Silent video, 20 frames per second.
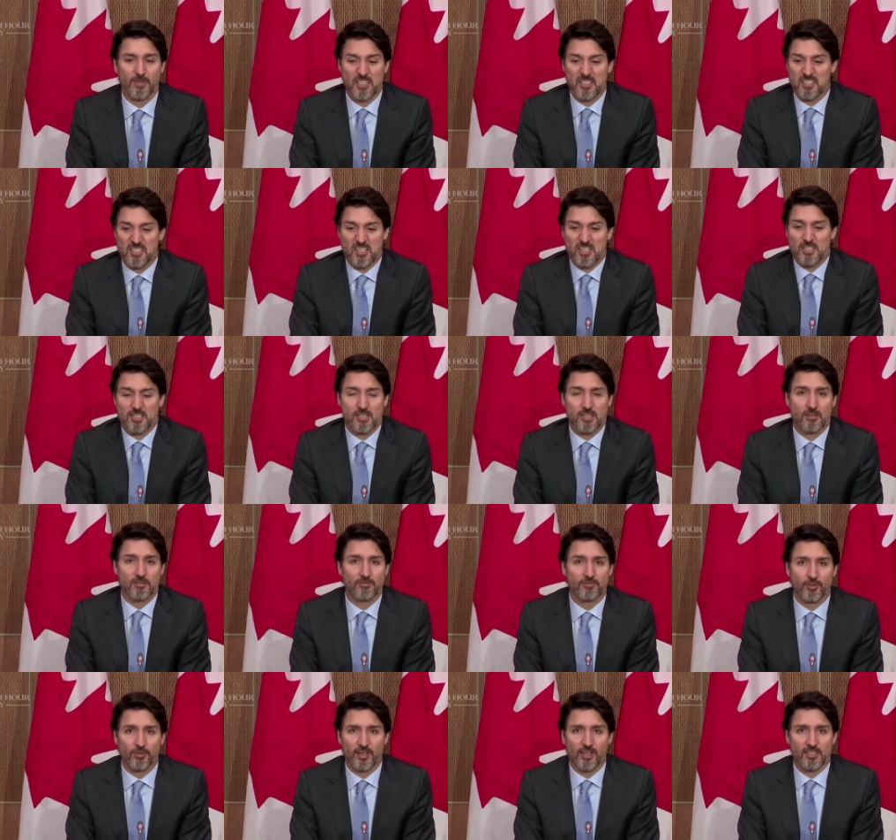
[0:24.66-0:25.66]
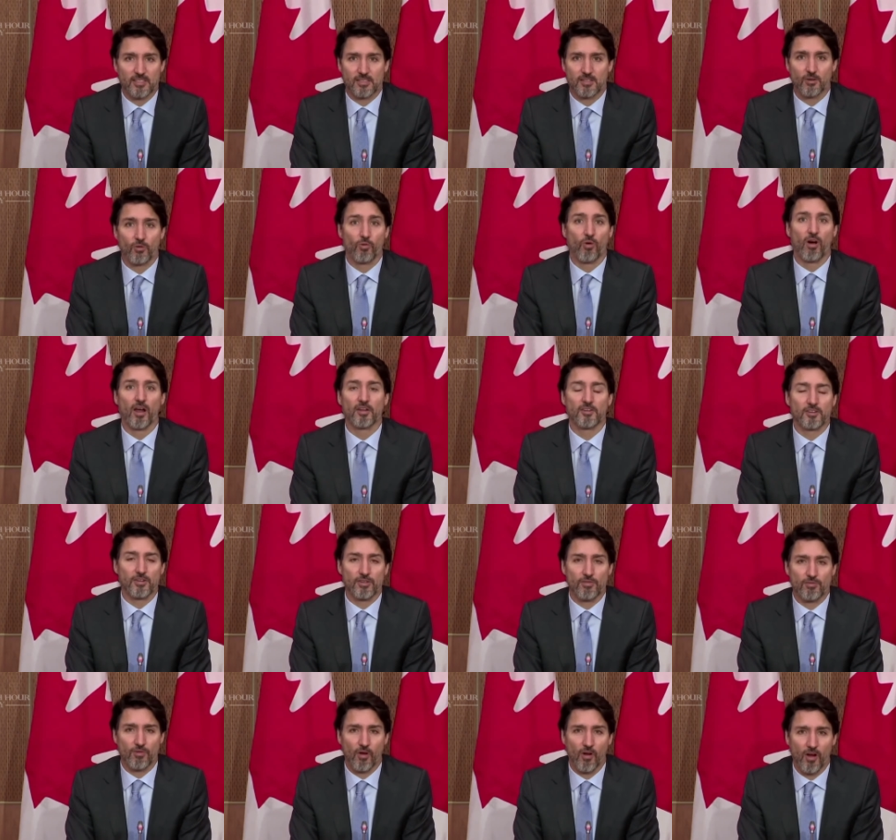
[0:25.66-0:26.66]
It's easy for us to want
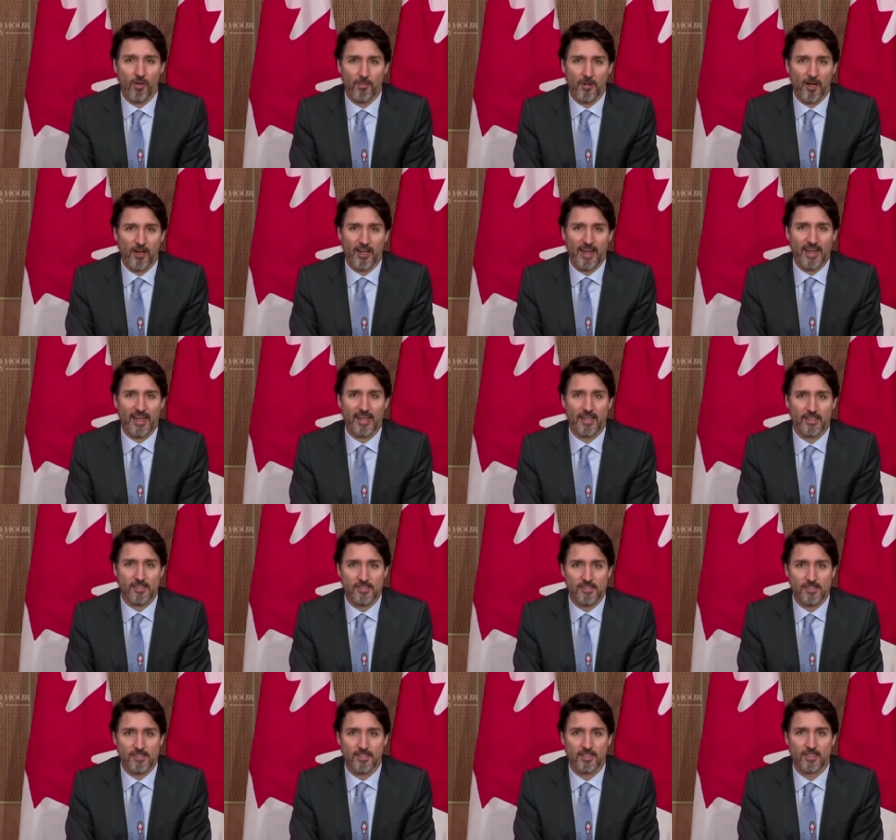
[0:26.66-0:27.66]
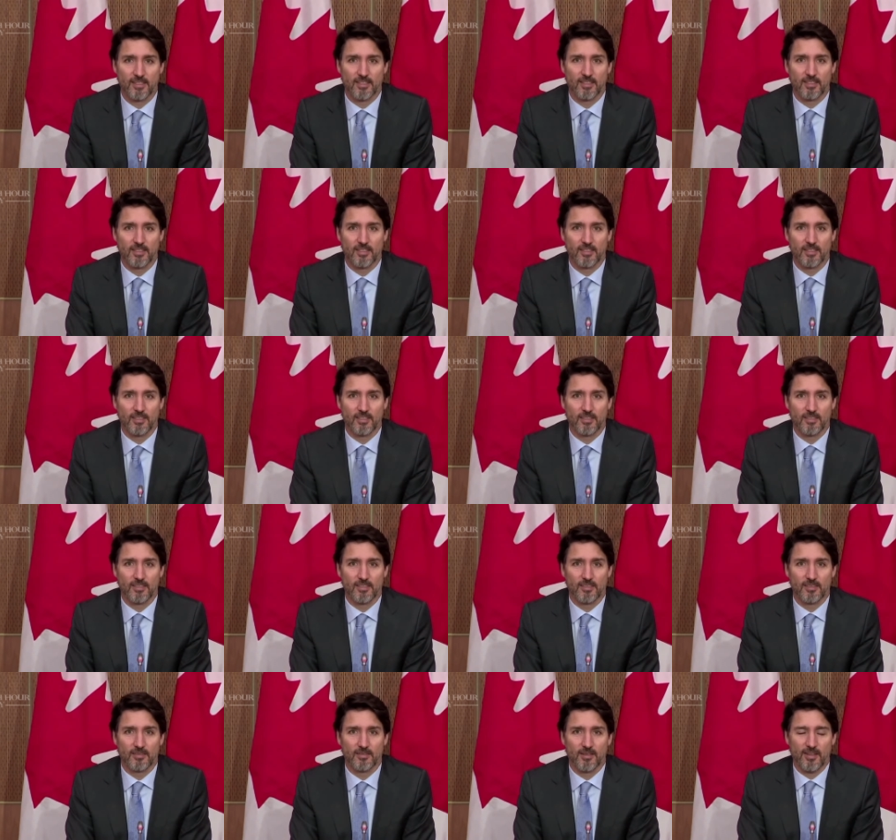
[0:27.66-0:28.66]
to throw up our hands
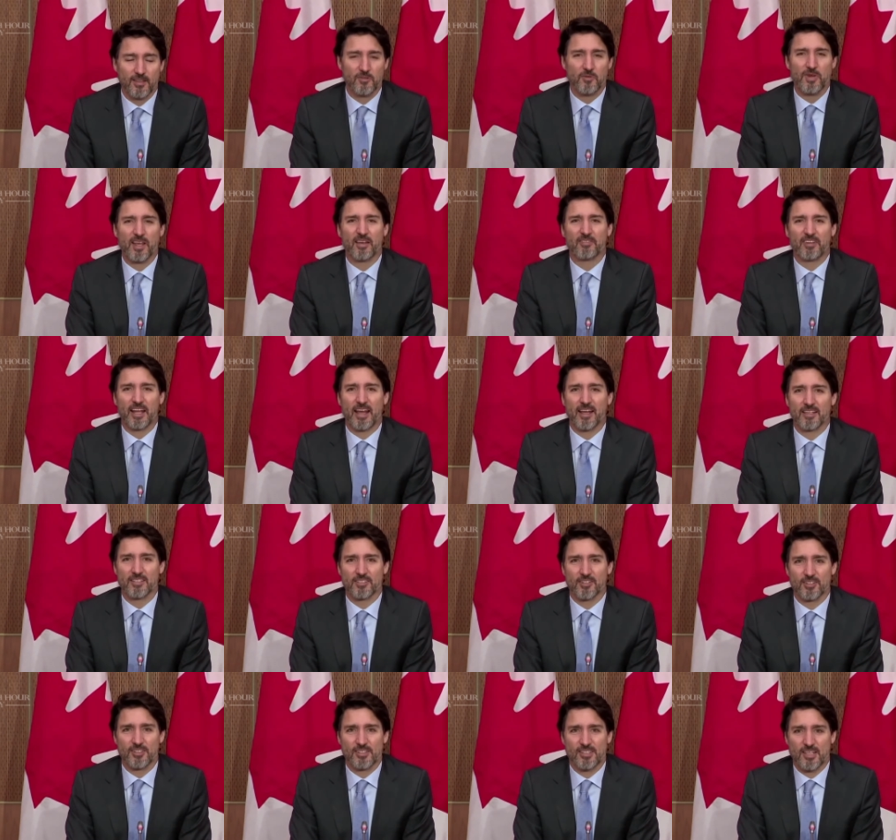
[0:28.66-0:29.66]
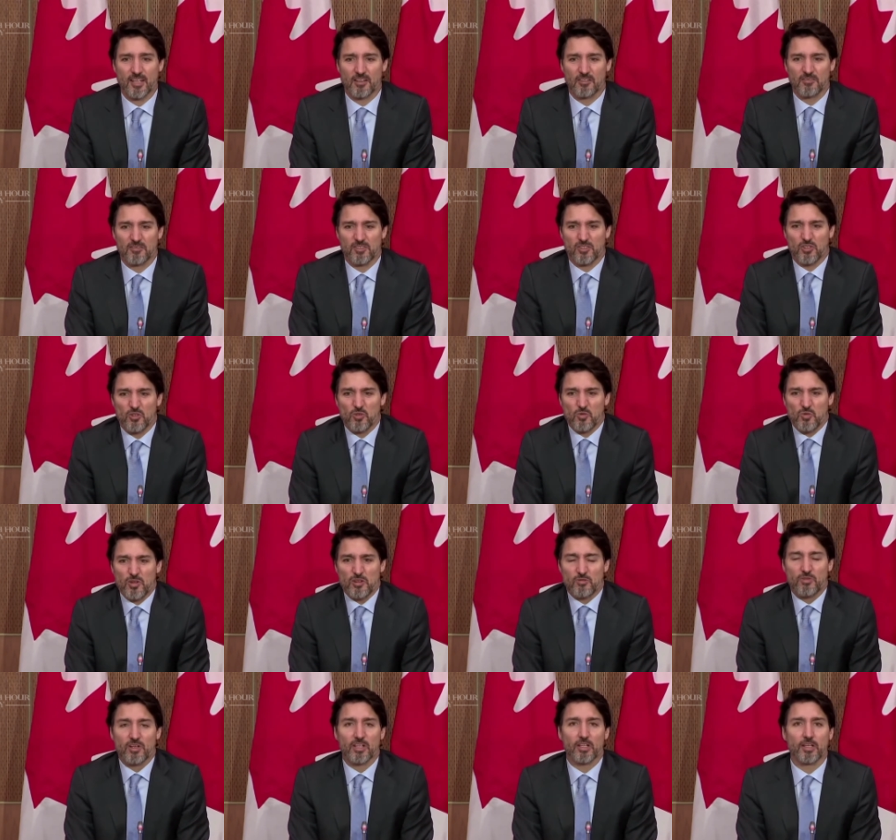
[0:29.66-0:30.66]
I think we have to ask ourselves who
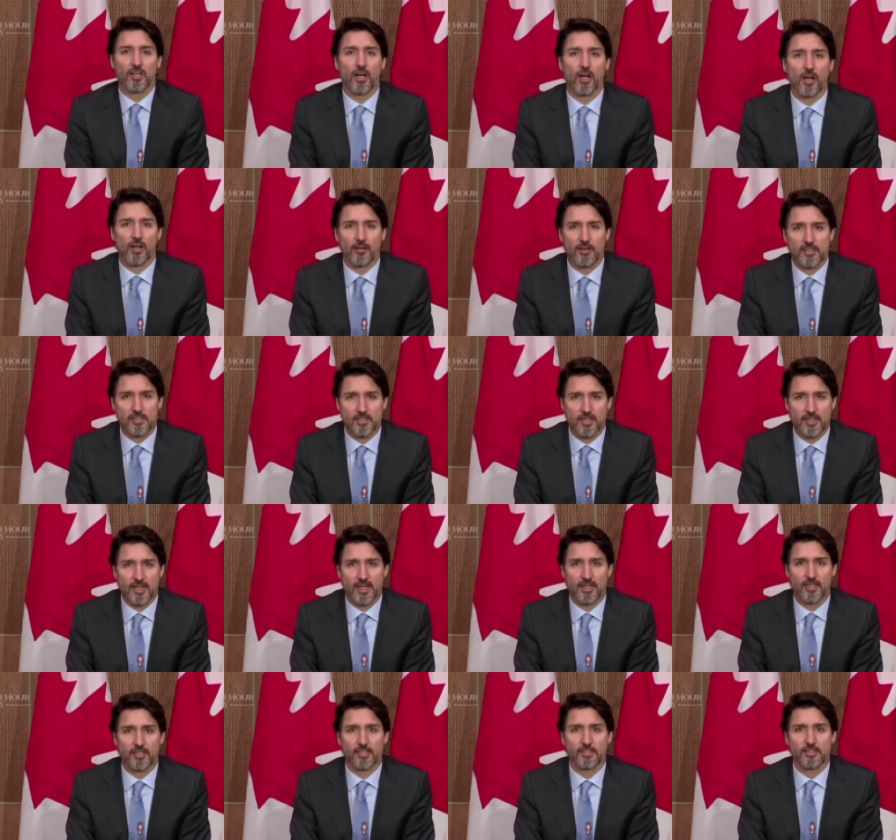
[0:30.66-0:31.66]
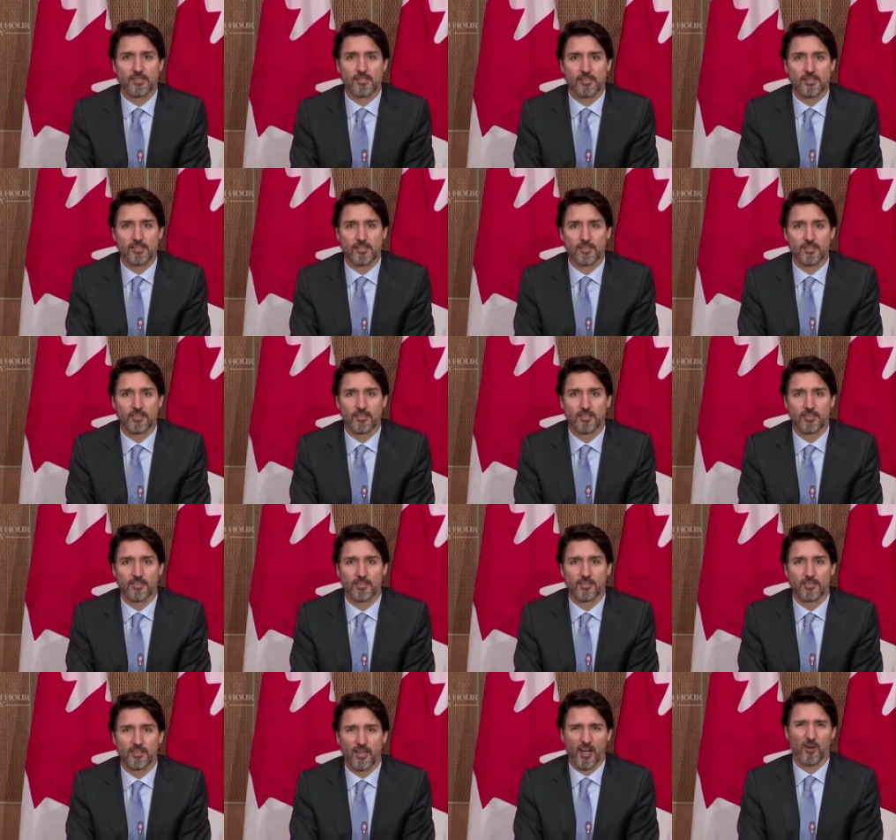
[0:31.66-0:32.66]
we really are as Canadians.
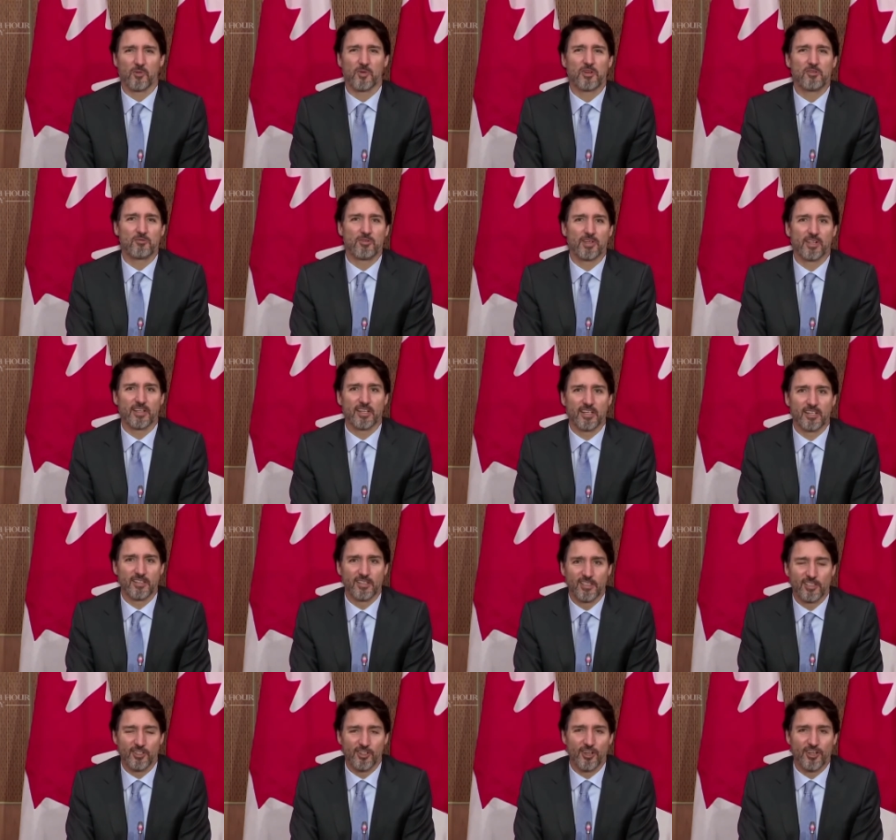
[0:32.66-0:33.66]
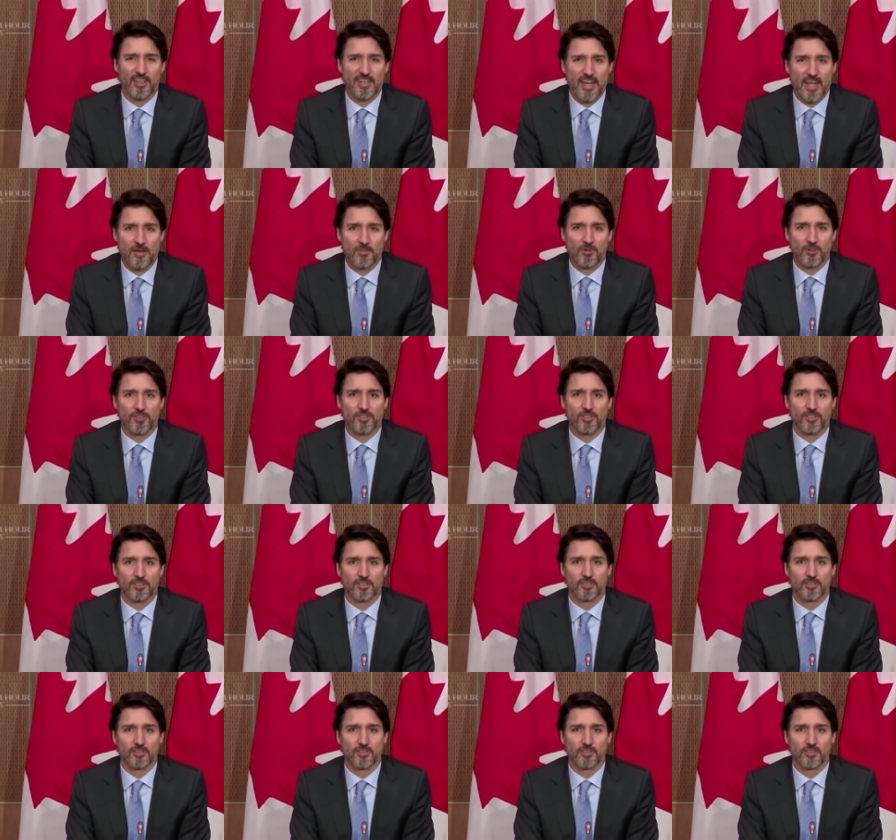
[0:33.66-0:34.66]
Are we really good
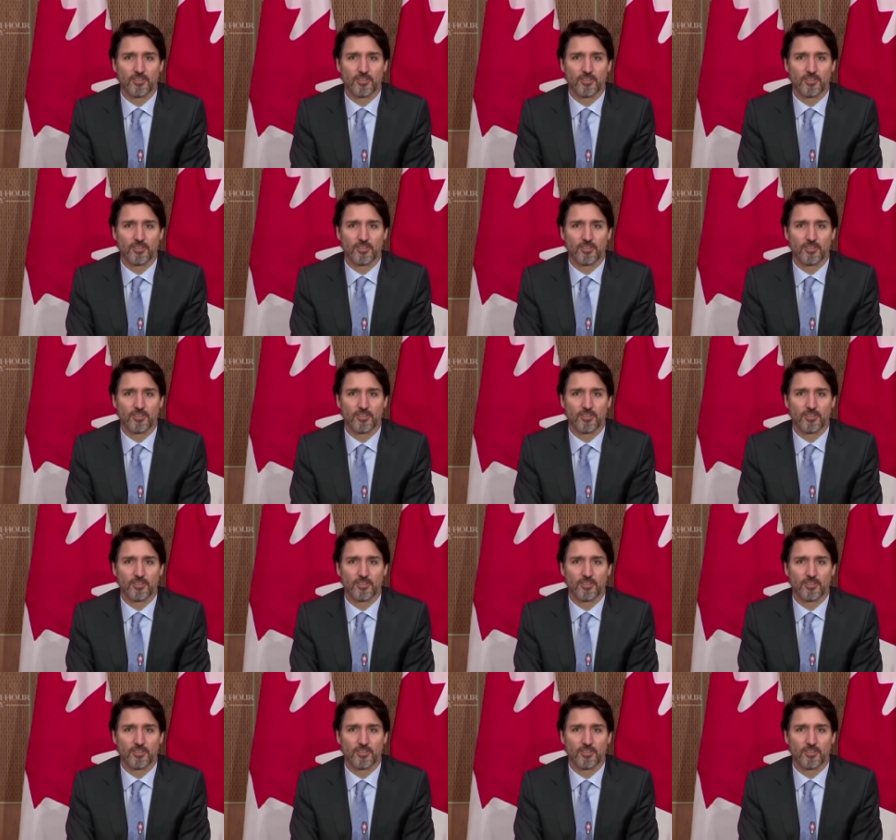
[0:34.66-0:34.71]
neighbors?